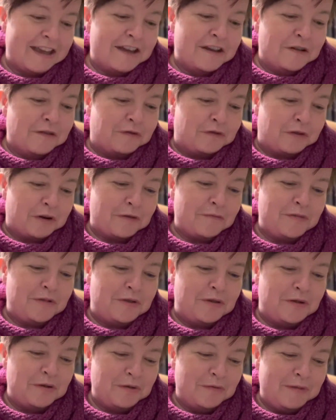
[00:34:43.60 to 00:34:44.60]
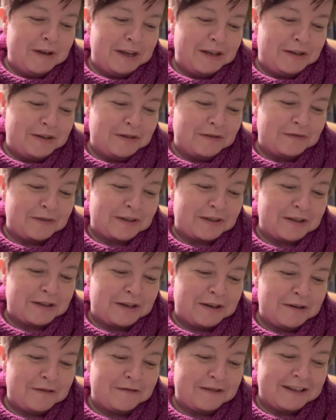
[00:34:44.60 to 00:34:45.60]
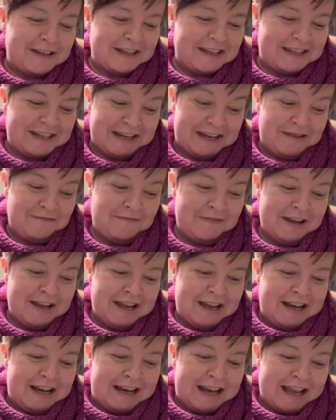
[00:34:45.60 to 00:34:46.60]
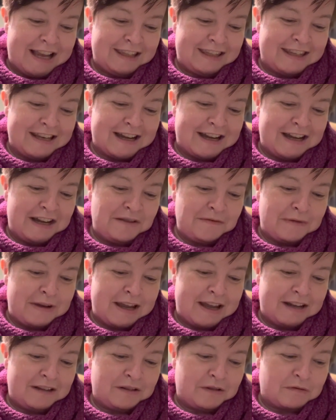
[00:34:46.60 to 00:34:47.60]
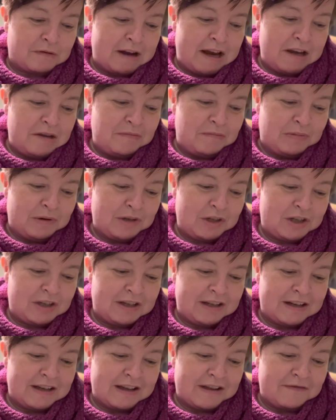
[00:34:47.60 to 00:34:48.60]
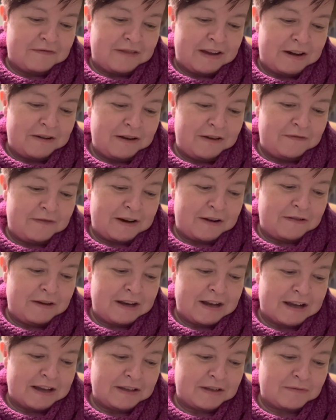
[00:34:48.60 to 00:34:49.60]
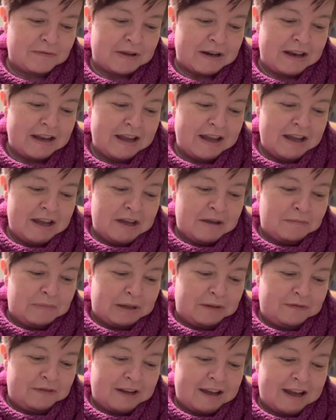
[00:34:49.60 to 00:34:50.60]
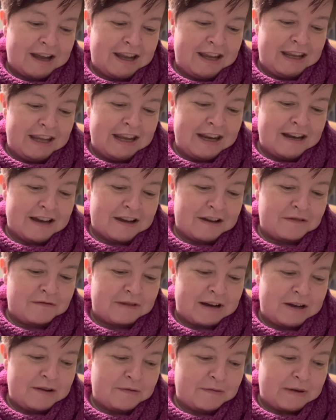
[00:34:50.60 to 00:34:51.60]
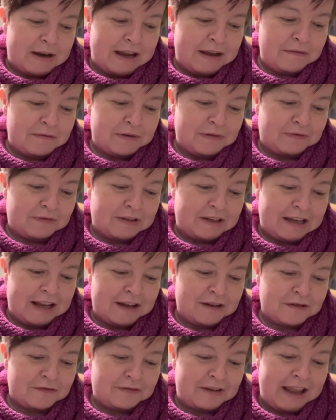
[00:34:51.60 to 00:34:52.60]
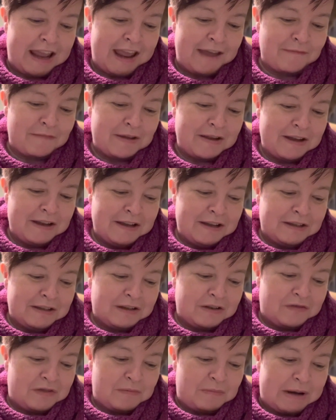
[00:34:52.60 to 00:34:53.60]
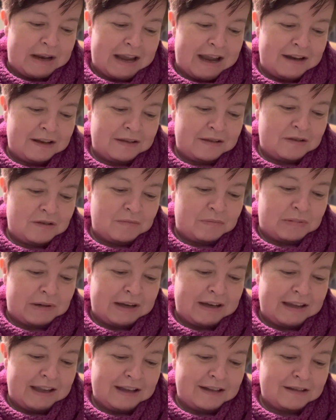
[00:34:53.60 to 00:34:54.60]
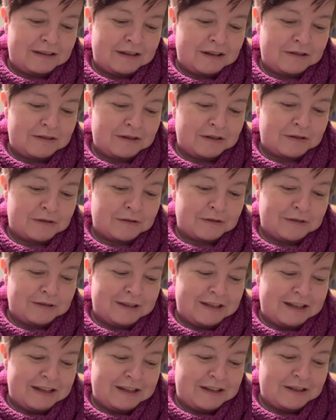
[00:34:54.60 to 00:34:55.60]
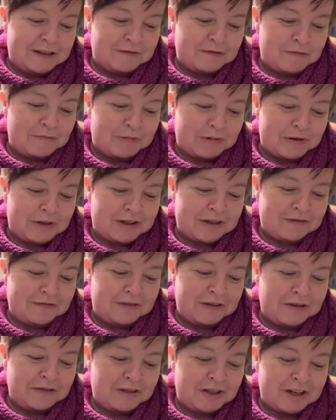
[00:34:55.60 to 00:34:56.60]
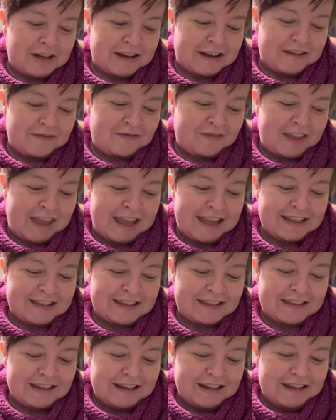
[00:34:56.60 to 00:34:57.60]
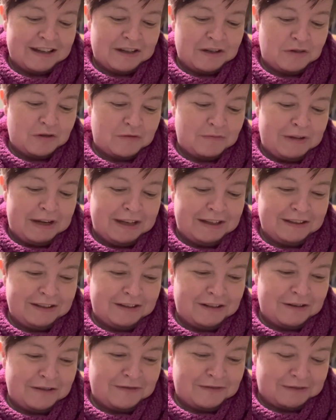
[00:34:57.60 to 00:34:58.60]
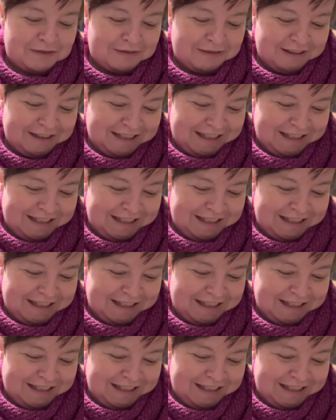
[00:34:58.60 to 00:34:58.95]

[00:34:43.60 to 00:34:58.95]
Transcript: From Doomy to the security team. Last night we had great bush dinner, very, very nice one. But the hyena ran away with the leg of lamb, so the plan is to bring extra security to the bush in future. Thanks, Doomy and Lovu.